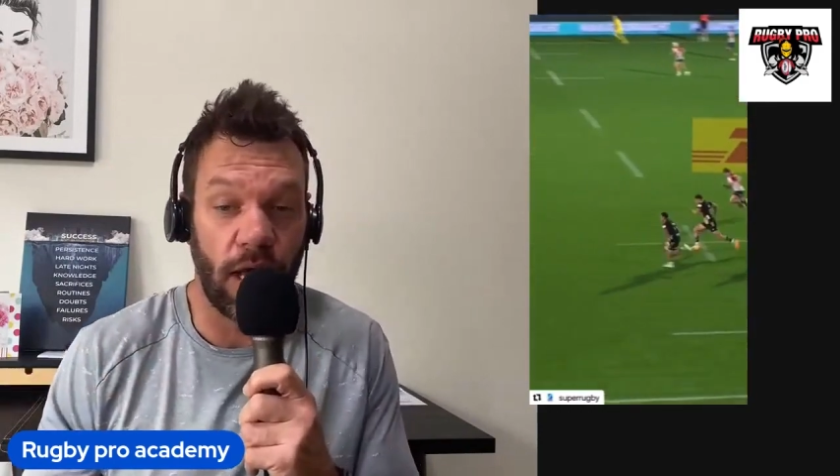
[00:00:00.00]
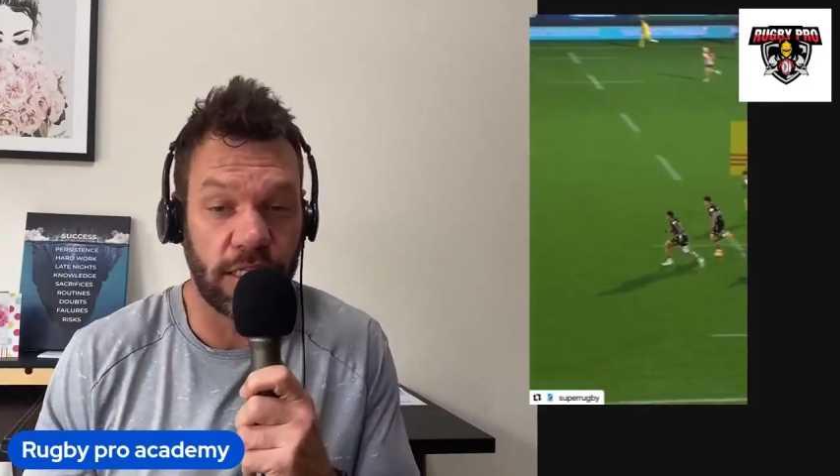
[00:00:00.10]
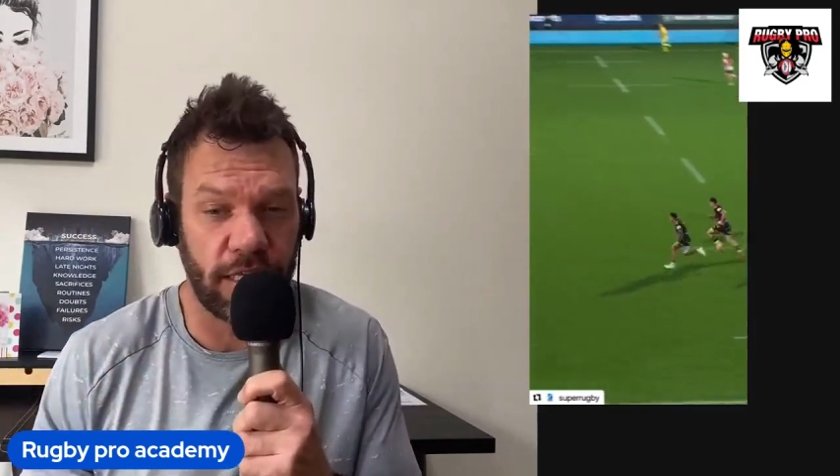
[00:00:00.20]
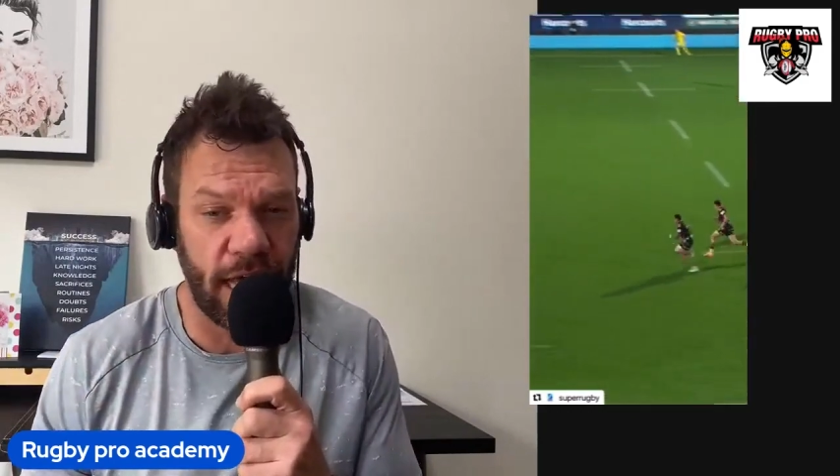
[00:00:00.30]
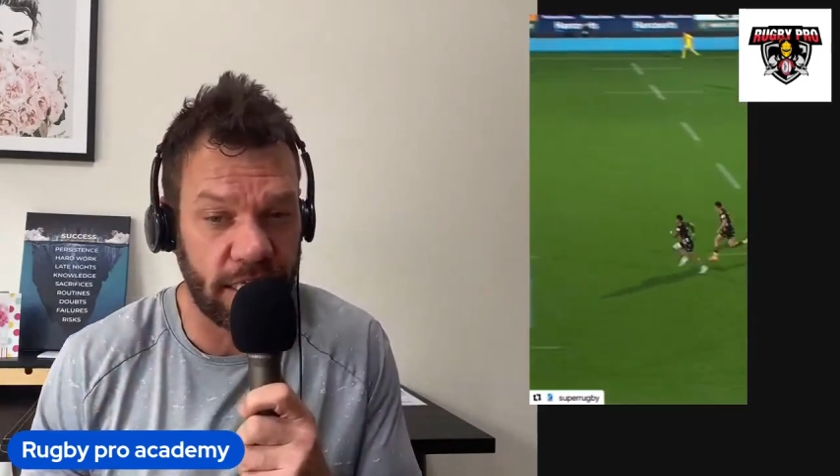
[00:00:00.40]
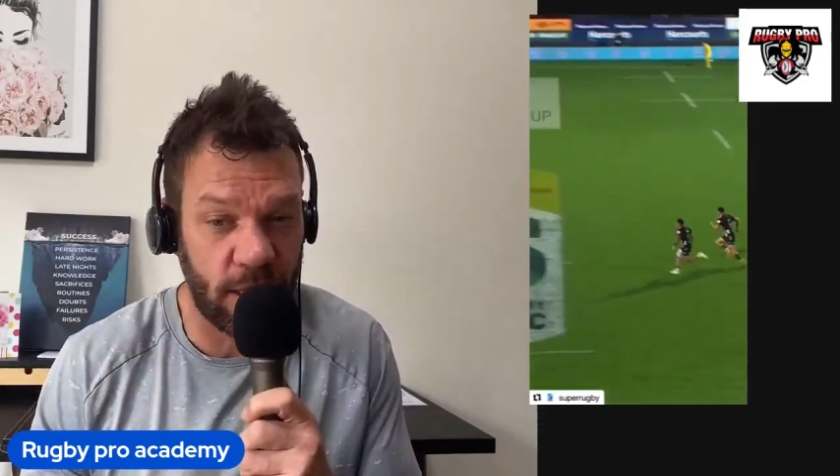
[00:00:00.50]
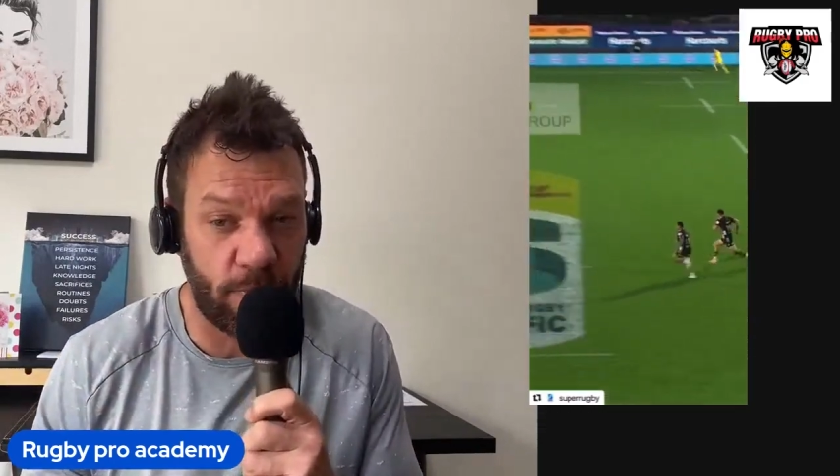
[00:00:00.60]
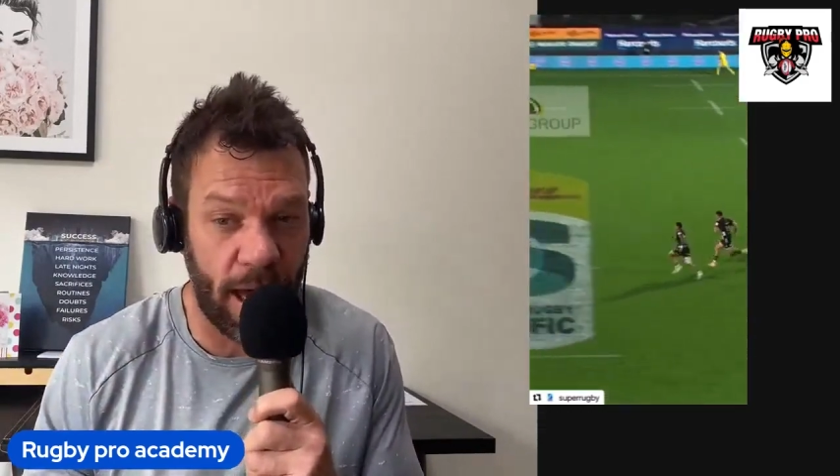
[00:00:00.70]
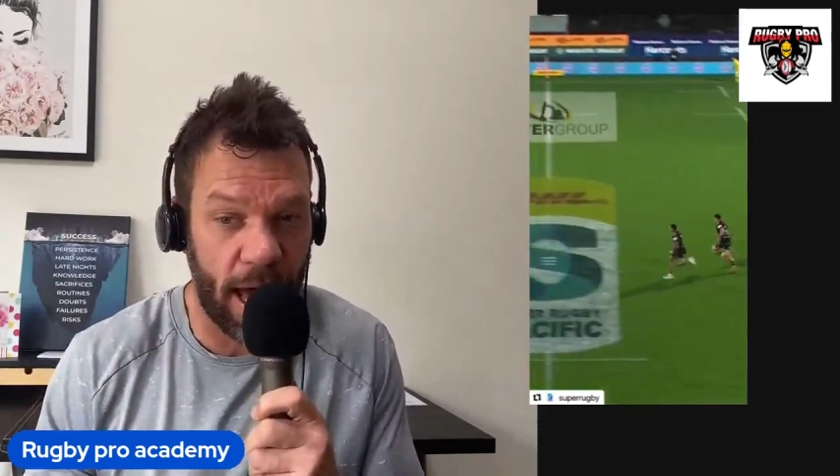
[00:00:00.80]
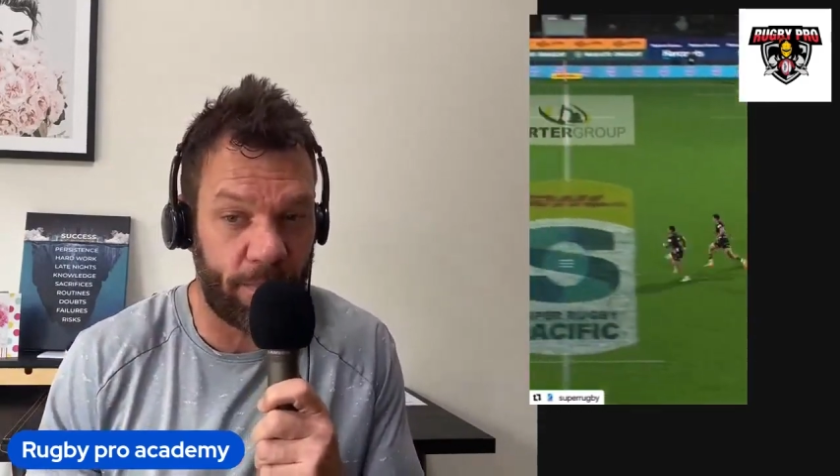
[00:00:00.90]
So that's the
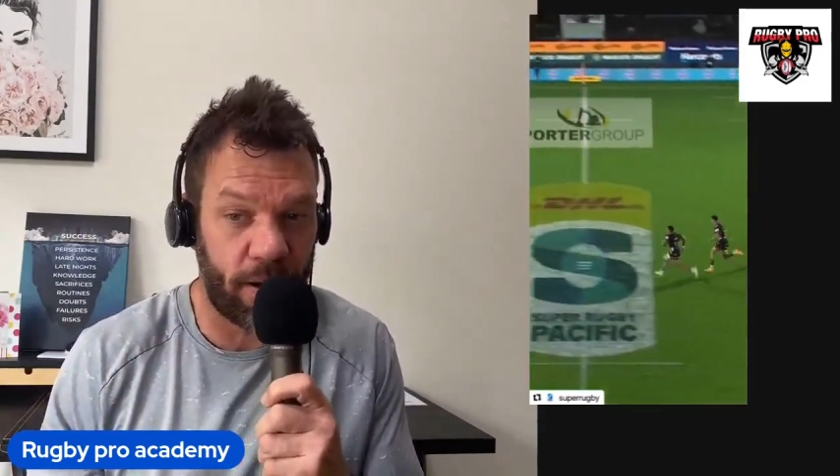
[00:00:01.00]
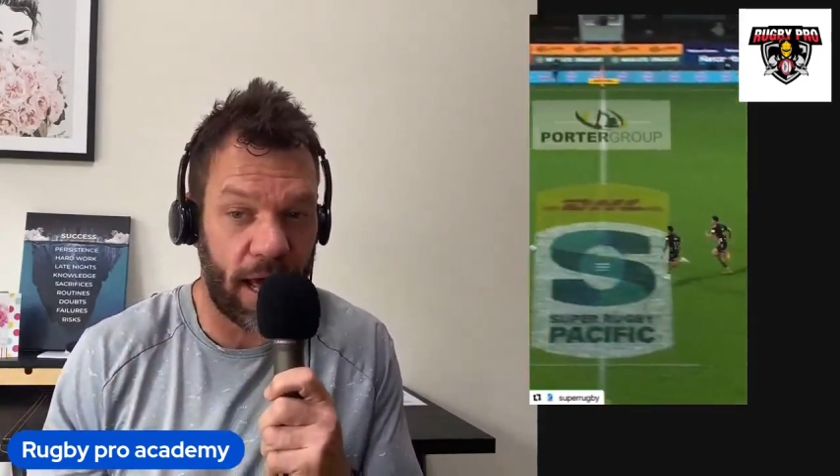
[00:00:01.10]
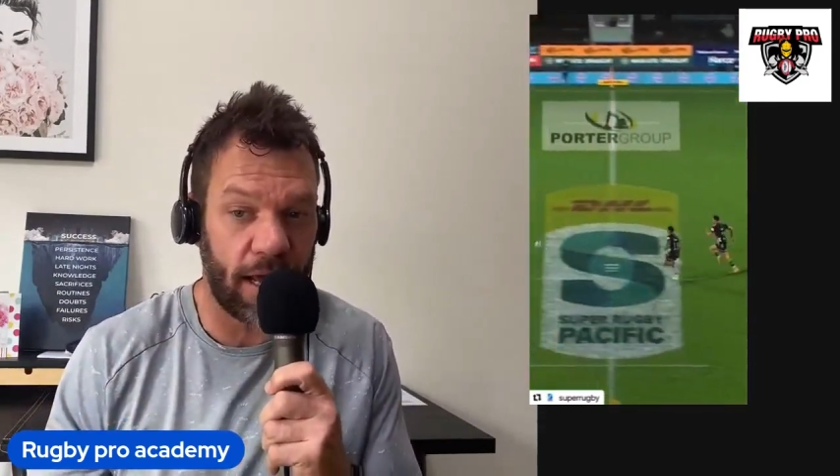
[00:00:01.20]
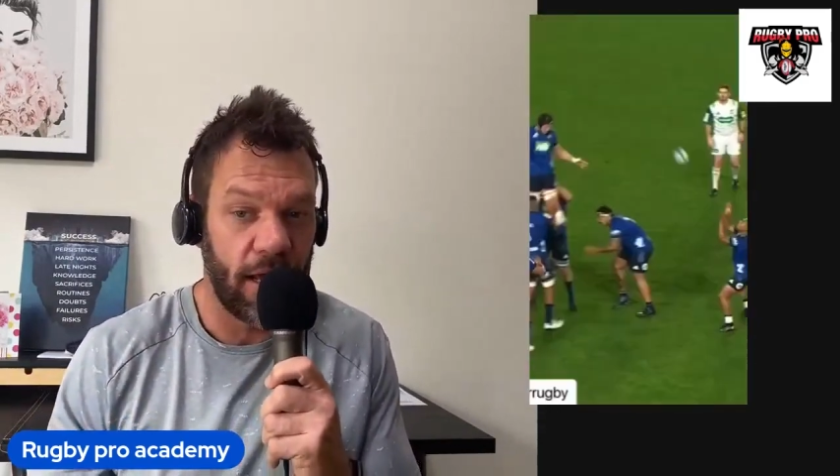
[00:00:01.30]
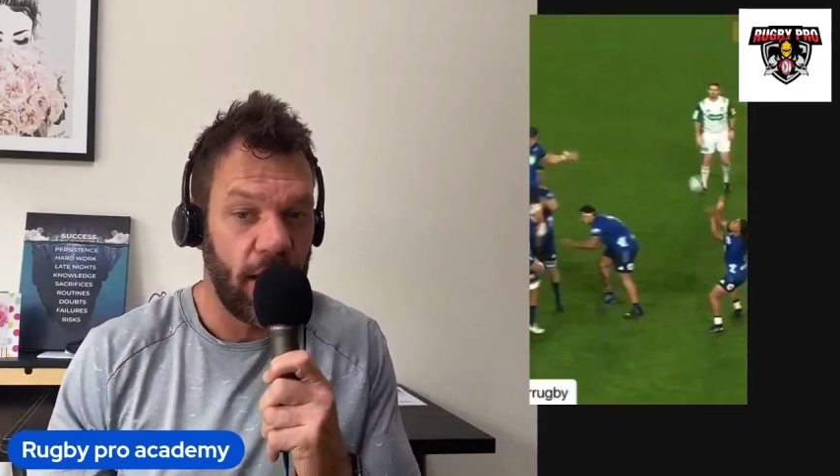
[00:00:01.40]
bad play.